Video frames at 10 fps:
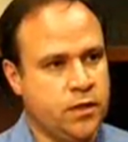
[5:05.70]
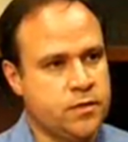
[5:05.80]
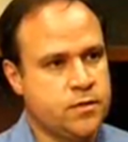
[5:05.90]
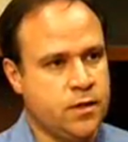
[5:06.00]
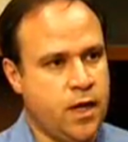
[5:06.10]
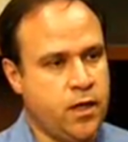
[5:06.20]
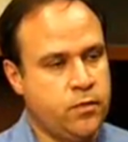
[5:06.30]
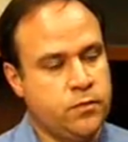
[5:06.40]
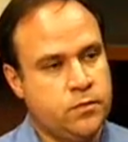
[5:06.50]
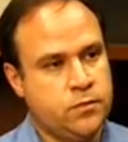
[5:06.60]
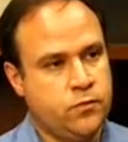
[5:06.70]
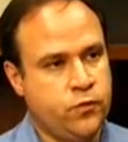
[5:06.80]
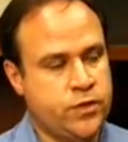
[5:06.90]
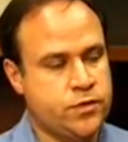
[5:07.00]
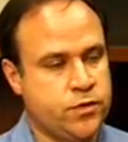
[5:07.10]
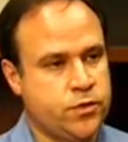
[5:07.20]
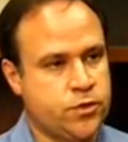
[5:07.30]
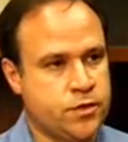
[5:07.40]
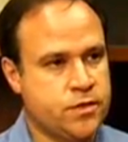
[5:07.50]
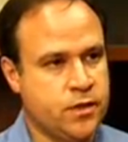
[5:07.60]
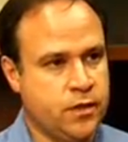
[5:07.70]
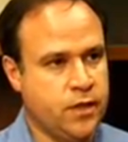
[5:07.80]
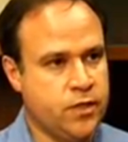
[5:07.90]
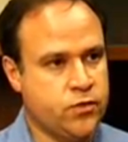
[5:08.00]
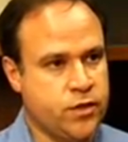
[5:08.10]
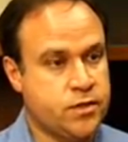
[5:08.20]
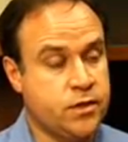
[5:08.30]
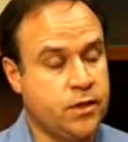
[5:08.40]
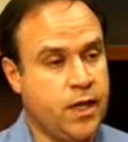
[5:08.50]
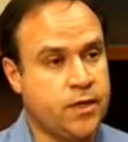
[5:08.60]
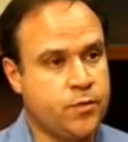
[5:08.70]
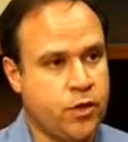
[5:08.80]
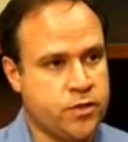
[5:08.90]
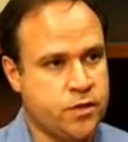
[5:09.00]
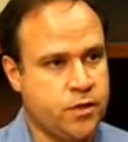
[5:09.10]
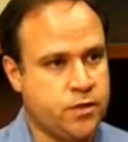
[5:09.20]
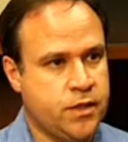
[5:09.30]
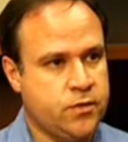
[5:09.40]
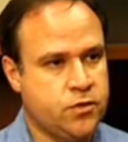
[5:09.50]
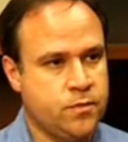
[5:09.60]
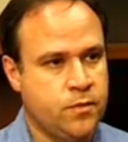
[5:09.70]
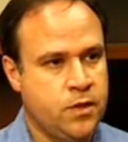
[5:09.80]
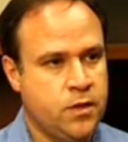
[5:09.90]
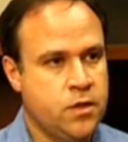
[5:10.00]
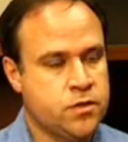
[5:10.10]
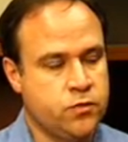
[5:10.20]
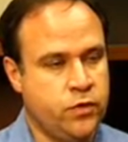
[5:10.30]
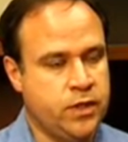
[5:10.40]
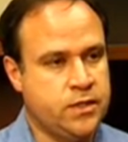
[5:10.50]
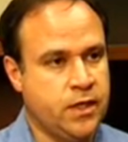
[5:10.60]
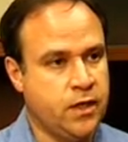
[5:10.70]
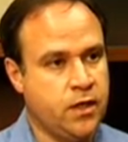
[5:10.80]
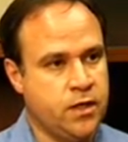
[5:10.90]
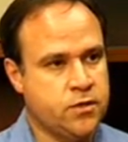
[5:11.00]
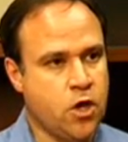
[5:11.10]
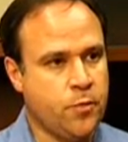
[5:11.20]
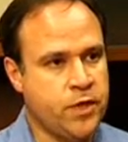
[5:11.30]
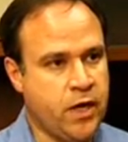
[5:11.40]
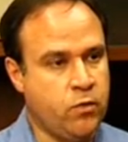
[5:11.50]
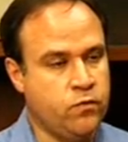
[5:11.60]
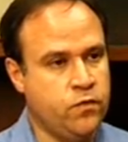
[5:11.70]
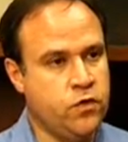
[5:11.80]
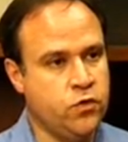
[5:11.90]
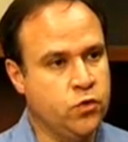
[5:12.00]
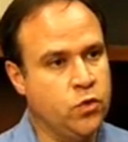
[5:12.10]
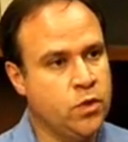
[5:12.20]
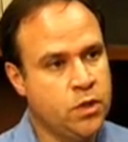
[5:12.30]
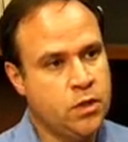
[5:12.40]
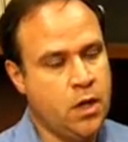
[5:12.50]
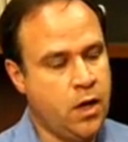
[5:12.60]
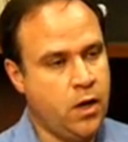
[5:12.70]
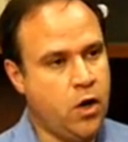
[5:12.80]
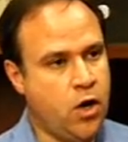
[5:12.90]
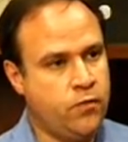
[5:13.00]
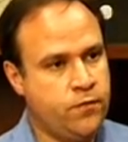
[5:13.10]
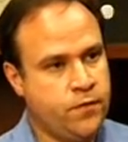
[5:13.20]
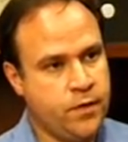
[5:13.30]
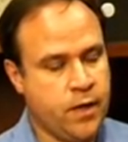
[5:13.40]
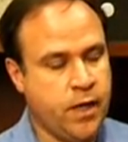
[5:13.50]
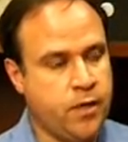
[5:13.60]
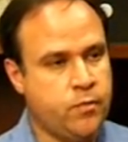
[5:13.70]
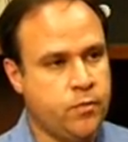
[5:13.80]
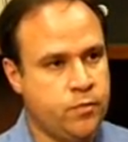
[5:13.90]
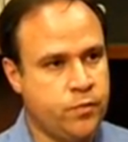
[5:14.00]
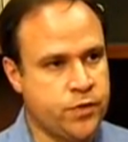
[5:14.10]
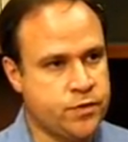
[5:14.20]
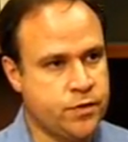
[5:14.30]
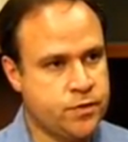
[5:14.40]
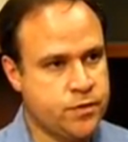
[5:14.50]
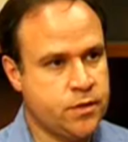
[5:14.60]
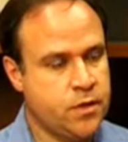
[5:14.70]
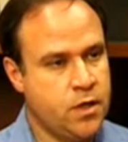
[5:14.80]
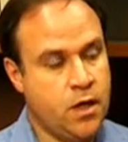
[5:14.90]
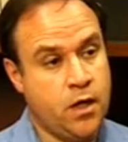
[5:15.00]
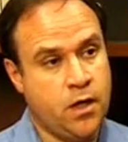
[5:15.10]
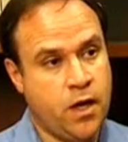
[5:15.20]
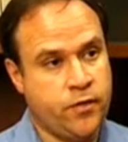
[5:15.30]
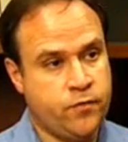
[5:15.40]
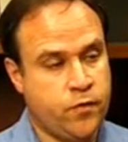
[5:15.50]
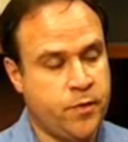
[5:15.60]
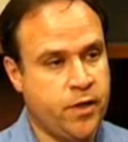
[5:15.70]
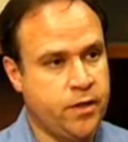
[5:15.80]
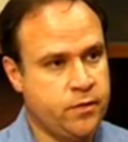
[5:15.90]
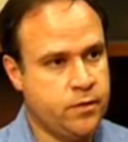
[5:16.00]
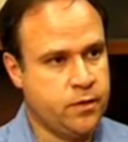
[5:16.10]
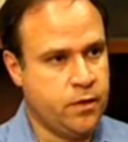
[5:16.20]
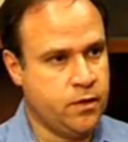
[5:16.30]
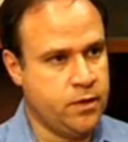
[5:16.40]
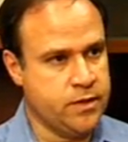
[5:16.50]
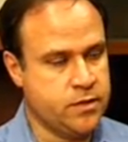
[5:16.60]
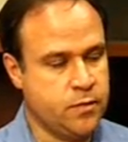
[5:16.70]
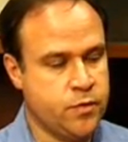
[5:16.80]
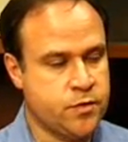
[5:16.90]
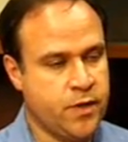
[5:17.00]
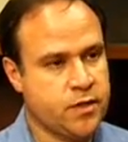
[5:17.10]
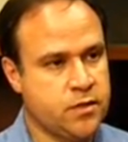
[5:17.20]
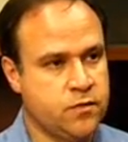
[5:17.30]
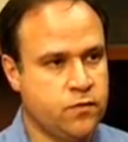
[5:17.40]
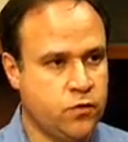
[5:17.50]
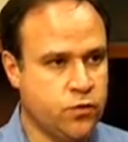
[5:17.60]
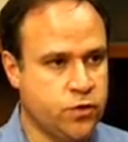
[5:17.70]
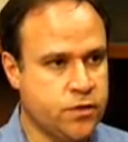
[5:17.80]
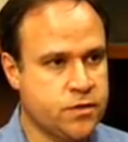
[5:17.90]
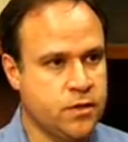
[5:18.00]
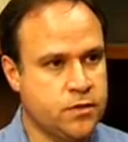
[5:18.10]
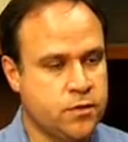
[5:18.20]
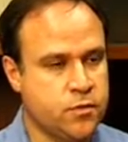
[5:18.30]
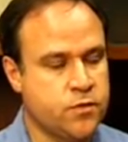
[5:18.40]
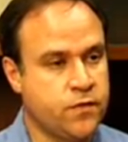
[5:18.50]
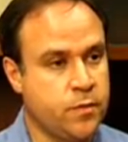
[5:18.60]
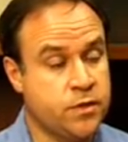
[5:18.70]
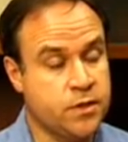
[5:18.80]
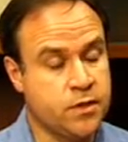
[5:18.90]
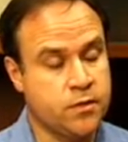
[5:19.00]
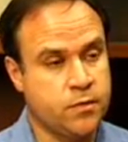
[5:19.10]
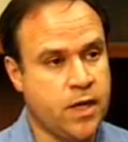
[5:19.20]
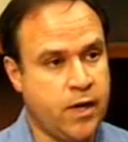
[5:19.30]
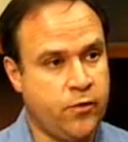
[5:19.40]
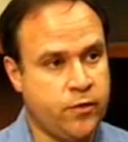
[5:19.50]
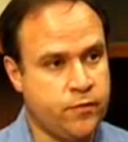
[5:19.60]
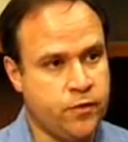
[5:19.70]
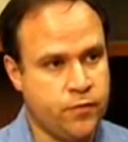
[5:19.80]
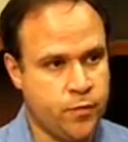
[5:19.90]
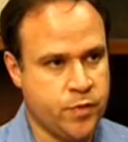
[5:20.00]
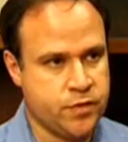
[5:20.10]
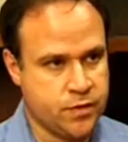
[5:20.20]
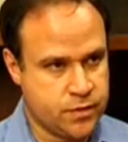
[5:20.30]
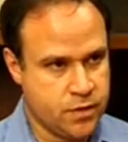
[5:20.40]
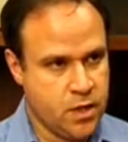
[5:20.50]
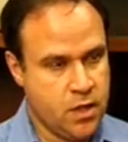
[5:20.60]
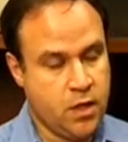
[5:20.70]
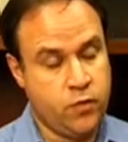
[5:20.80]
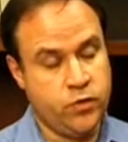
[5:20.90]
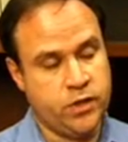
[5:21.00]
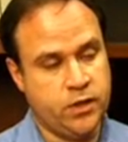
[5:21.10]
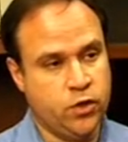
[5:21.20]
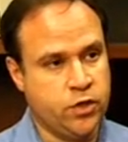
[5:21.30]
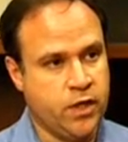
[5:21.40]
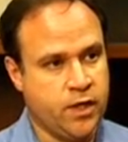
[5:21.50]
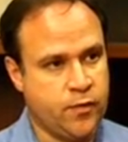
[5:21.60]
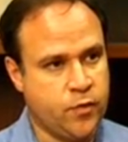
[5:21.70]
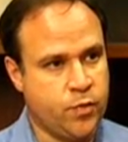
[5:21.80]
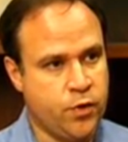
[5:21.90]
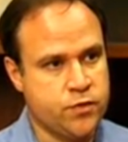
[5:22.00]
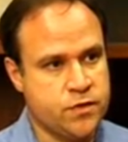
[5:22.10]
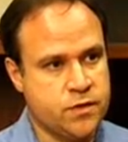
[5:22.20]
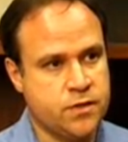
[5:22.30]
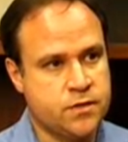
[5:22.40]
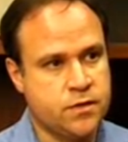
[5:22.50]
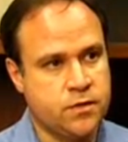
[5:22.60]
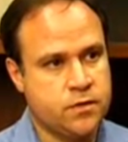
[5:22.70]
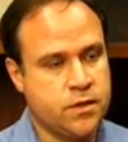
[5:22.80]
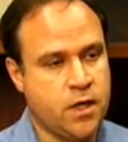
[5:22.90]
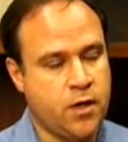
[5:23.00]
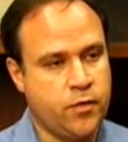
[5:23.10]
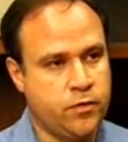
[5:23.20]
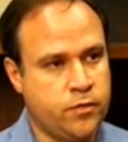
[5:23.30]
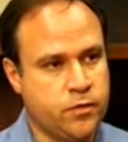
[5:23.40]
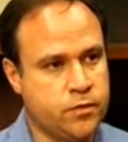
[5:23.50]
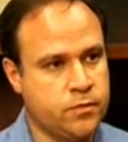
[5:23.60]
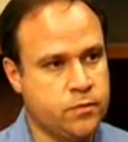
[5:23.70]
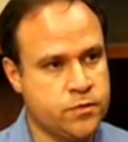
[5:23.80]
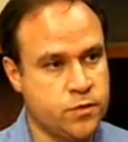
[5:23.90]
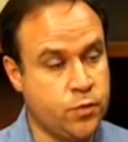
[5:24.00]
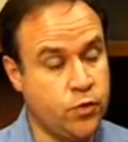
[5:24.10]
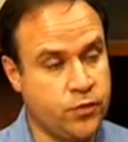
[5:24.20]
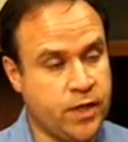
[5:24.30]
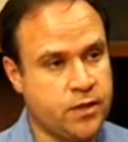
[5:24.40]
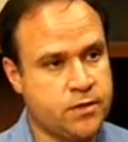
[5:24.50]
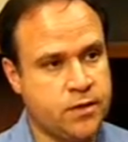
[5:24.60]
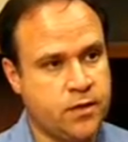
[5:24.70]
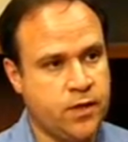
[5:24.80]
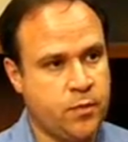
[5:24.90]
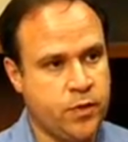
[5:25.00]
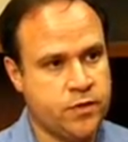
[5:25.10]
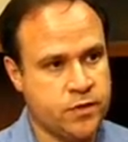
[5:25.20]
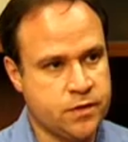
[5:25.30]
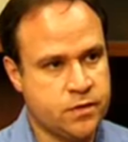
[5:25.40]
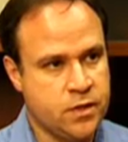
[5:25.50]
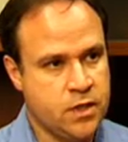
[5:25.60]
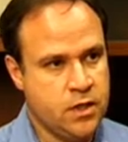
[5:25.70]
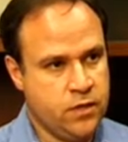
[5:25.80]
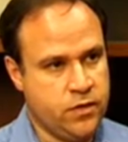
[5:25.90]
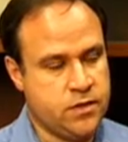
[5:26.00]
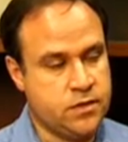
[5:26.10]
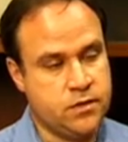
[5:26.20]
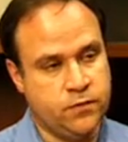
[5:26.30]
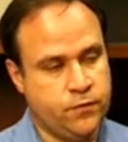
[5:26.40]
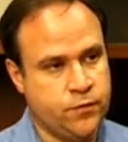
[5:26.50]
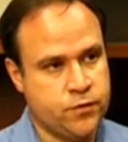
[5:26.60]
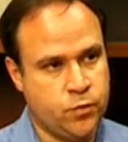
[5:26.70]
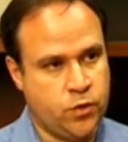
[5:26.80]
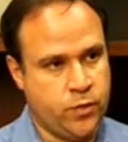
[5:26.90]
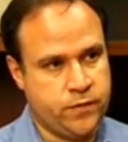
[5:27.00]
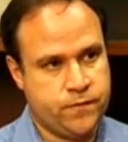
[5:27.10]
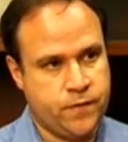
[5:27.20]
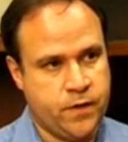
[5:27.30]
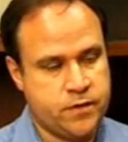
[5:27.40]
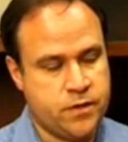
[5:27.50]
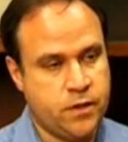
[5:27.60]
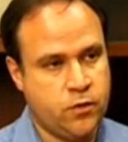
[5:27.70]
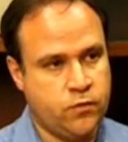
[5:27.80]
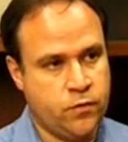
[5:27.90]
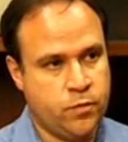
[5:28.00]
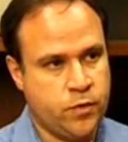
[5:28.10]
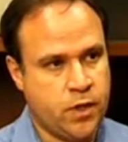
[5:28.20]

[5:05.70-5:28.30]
is a resurgence in interest in enterprise architecture. So really taking a top-down view of a business, either from a holistic perspective or just in terms of a particular area of the business, and really looking at the processes that support that business. This is different to what we've seen over